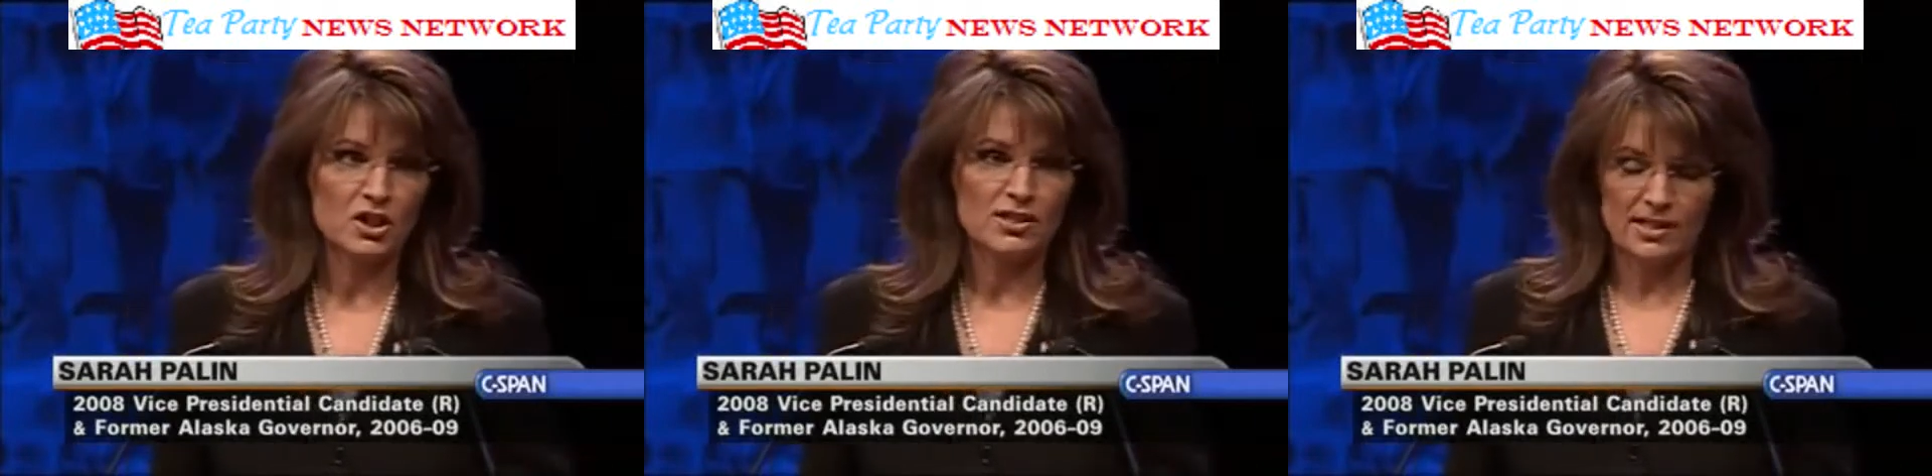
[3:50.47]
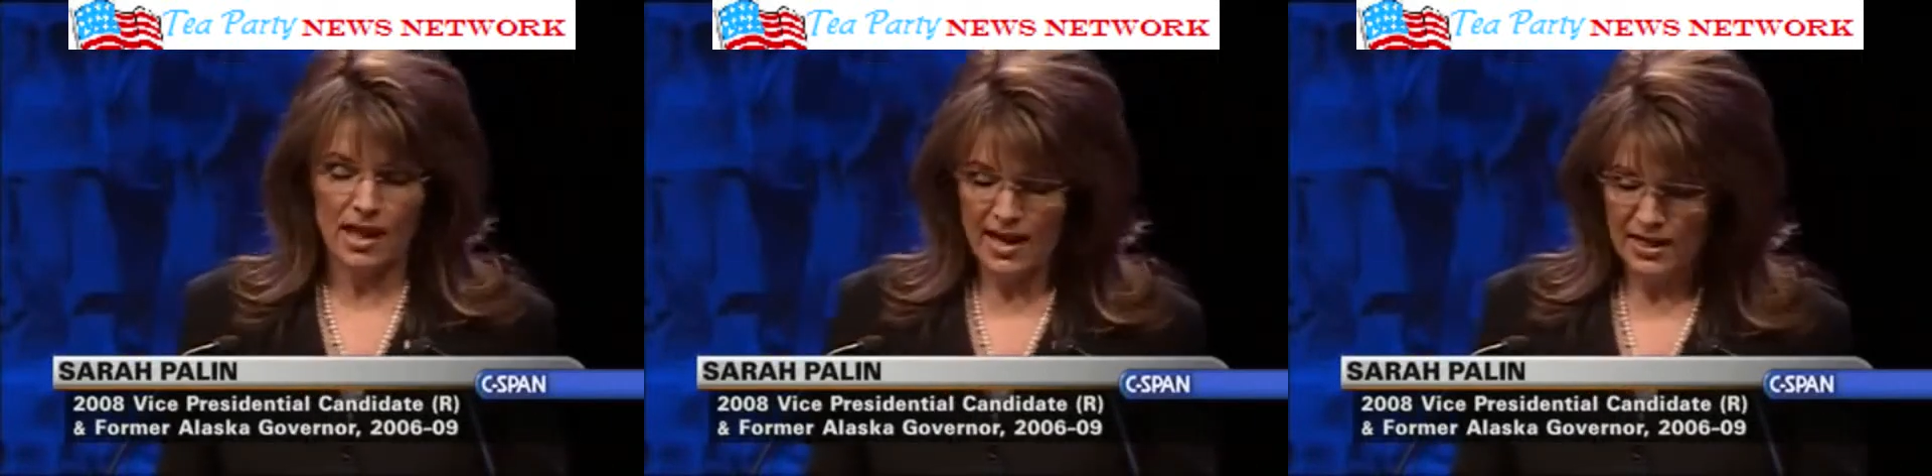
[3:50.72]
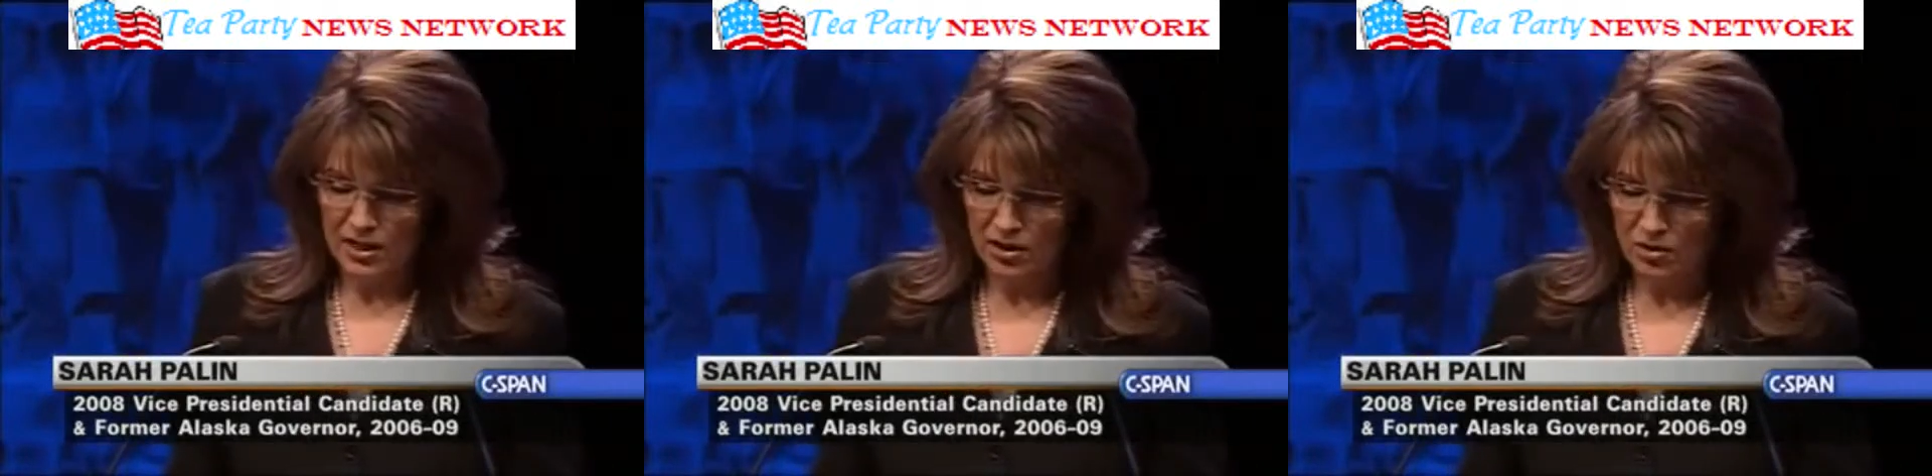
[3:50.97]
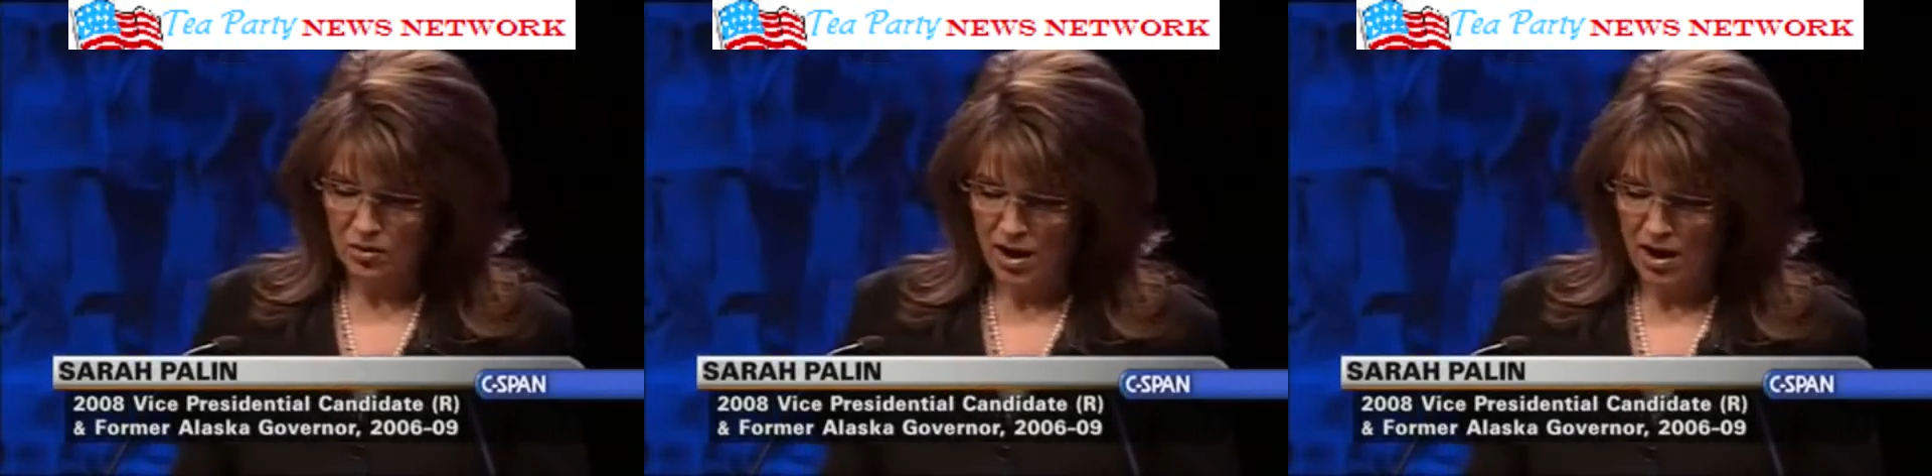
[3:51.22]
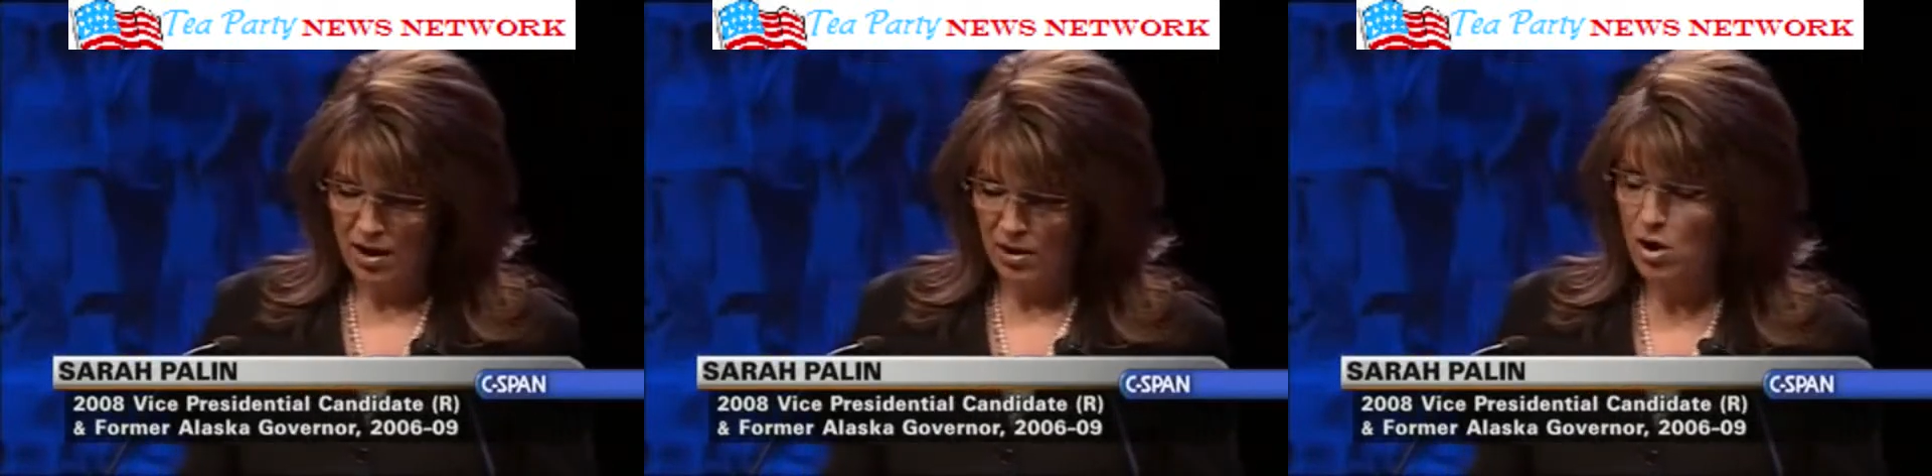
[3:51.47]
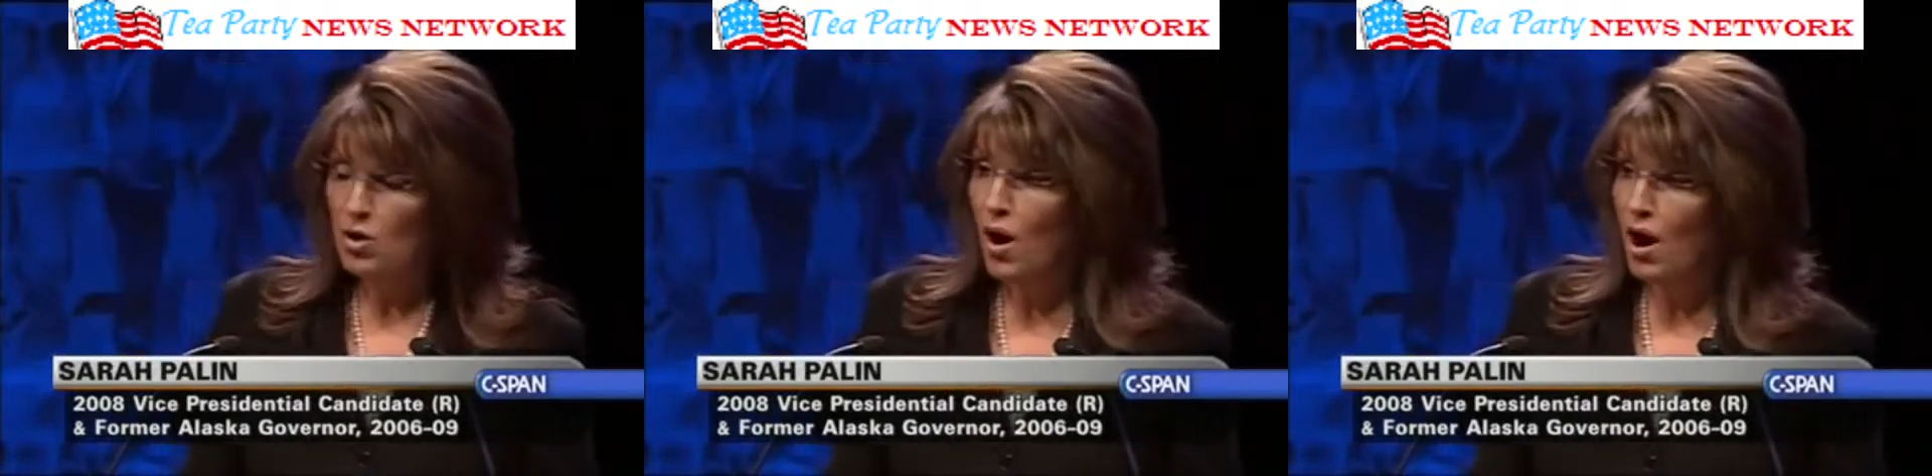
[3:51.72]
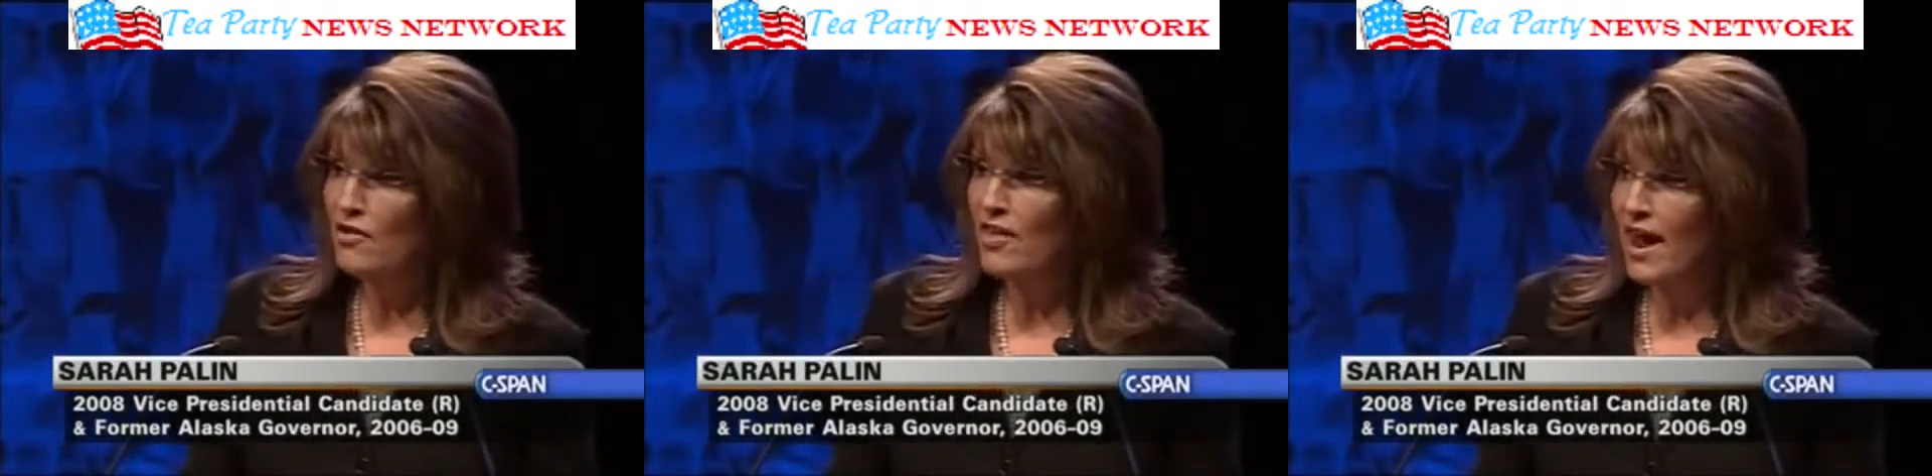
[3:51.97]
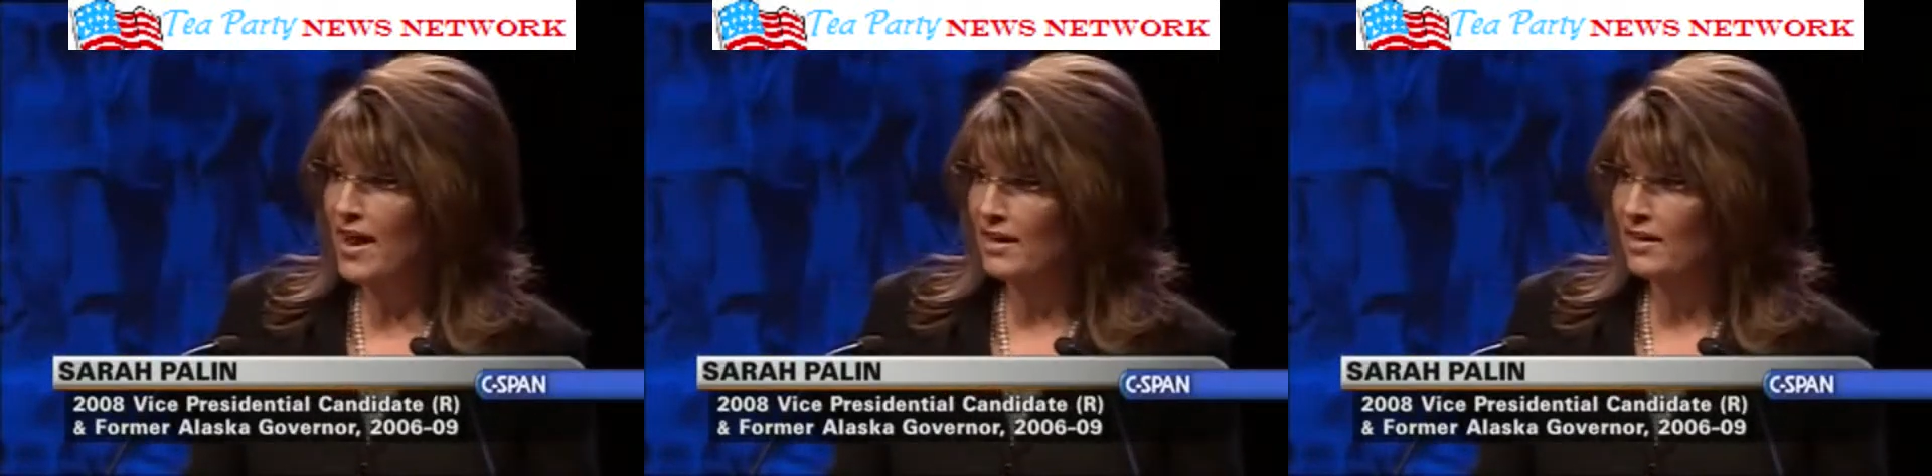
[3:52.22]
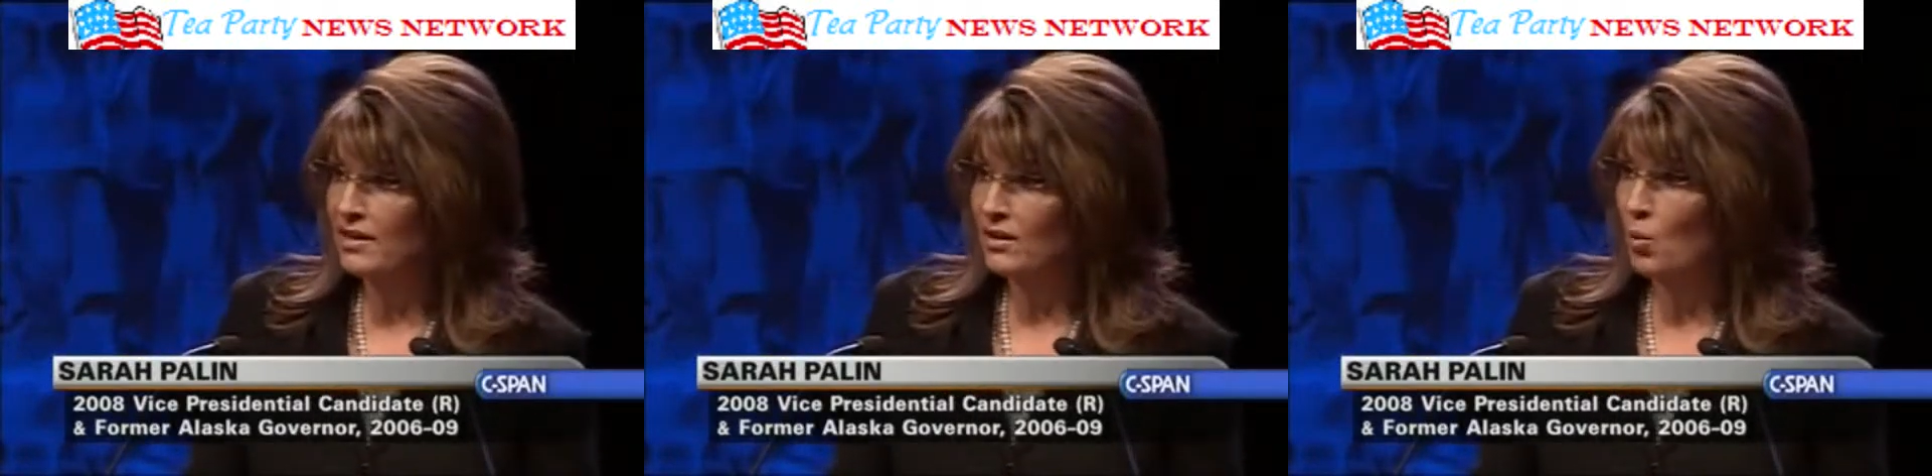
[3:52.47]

just like you. Uh, who are they?